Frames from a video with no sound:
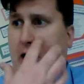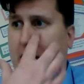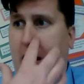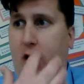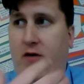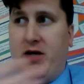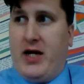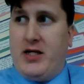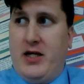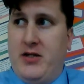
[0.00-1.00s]
And now I've
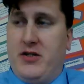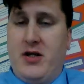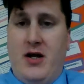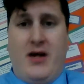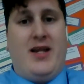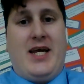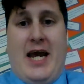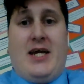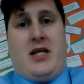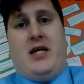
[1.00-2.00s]
got kids, like
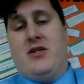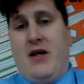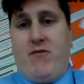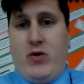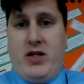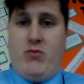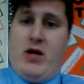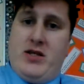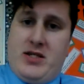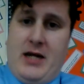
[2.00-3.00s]
eight kids have read,
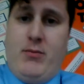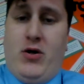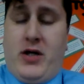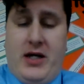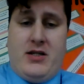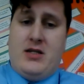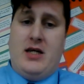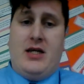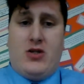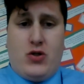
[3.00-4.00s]
read the same book. It's,
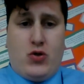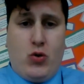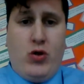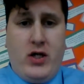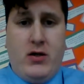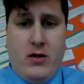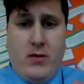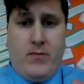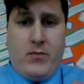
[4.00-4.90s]
it's truly